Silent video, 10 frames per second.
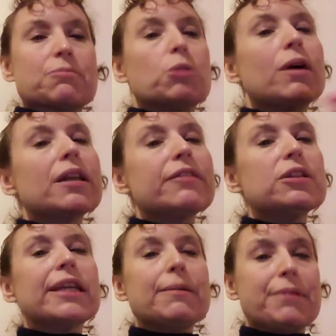But what if
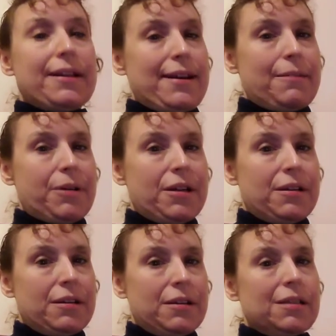you keep it up
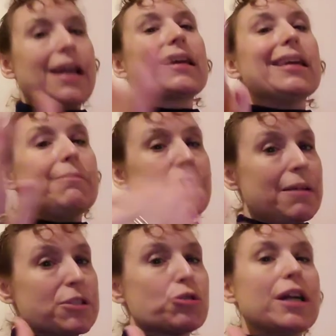and keep it
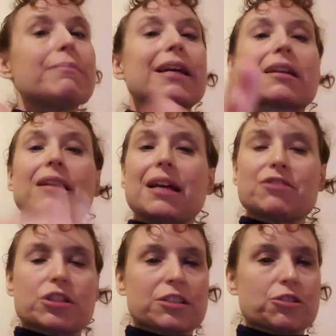up and try to make it a
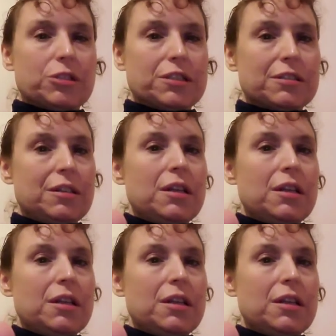lifestyle choice?